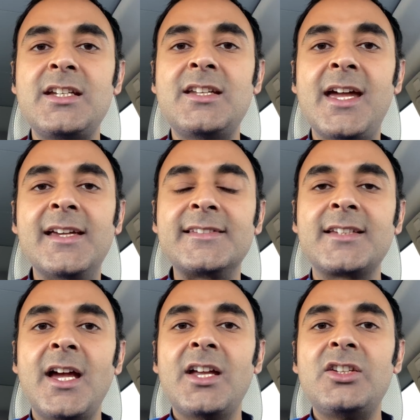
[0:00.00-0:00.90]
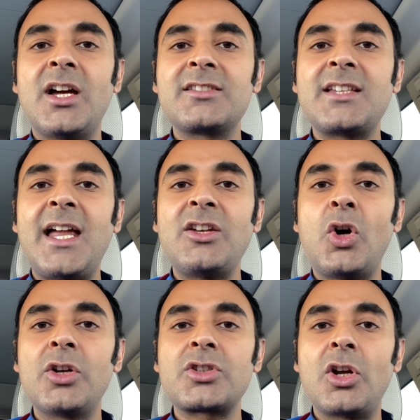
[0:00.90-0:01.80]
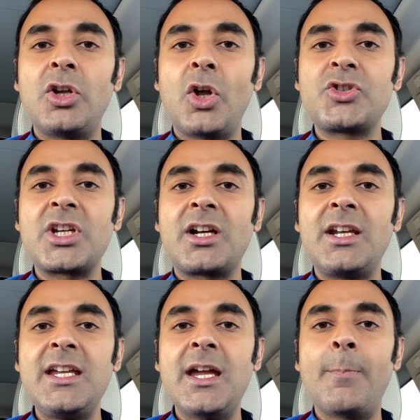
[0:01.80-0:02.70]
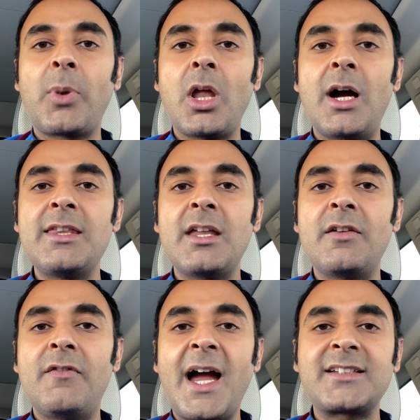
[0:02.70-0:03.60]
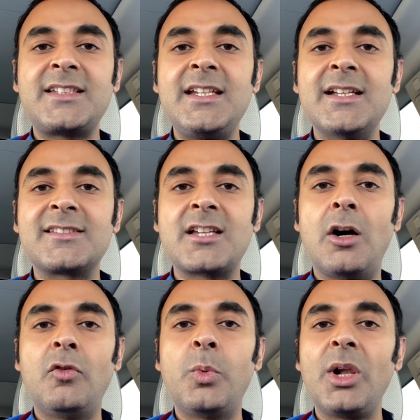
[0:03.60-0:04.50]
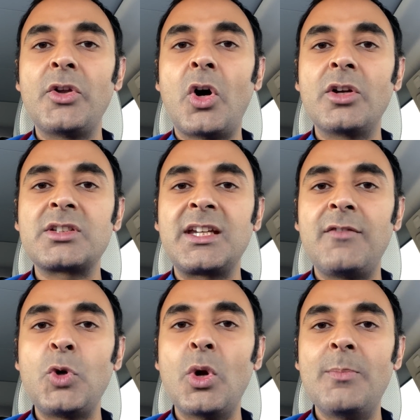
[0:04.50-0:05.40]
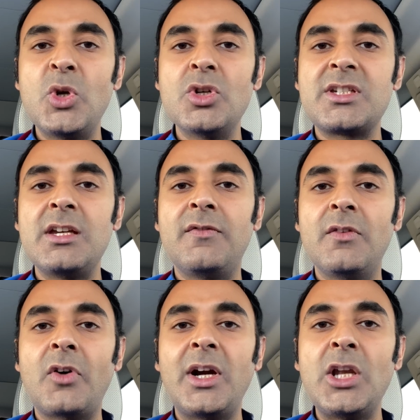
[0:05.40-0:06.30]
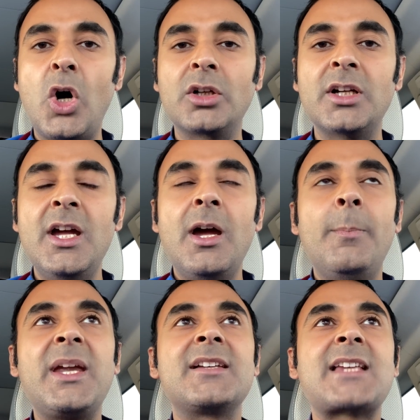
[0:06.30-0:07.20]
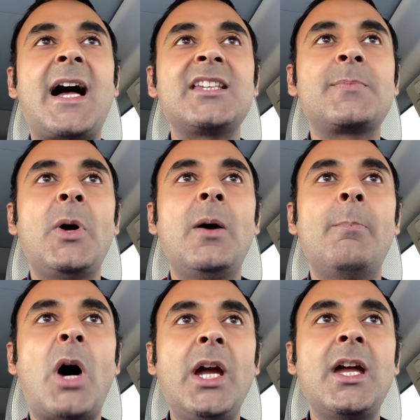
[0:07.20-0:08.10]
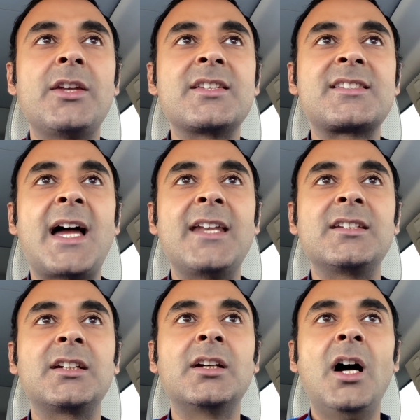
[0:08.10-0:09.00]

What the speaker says: days, does that not logically imply that the vaccine itself will not give you immunity for very long? Because as per my understanding,